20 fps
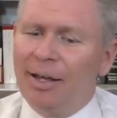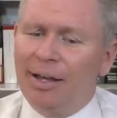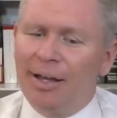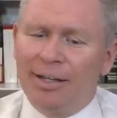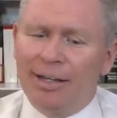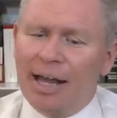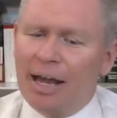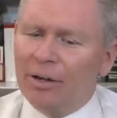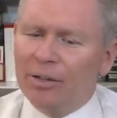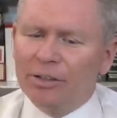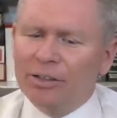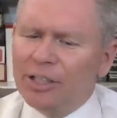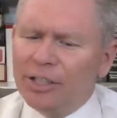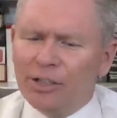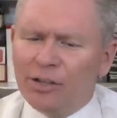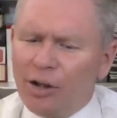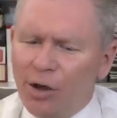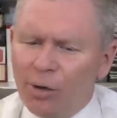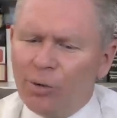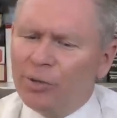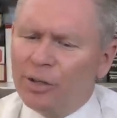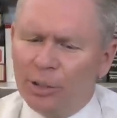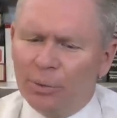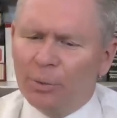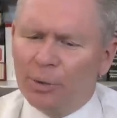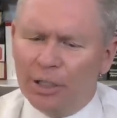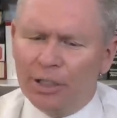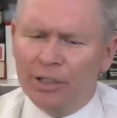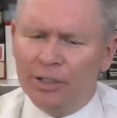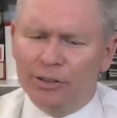And how does he know that
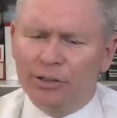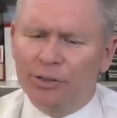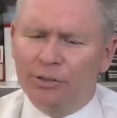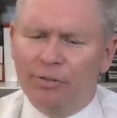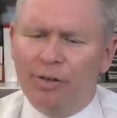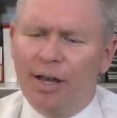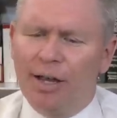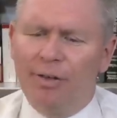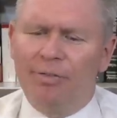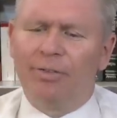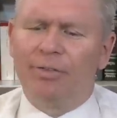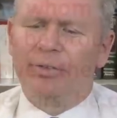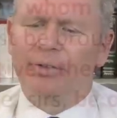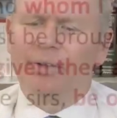we're going to survive?